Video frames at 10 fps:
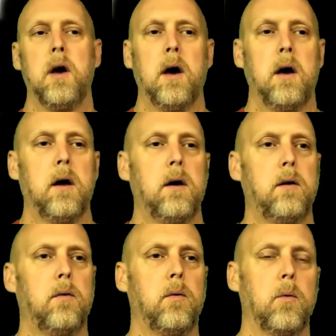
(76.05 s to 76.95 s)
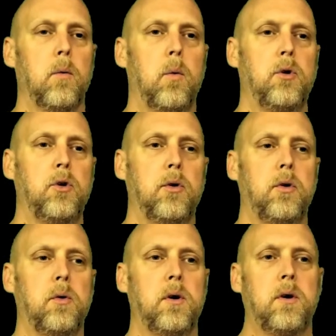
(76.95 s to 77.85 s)
And when you're
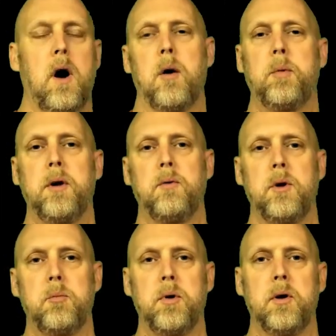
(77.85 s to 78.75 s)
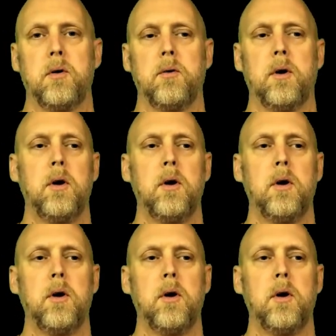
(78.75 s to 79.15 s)
doing a top end rebuild,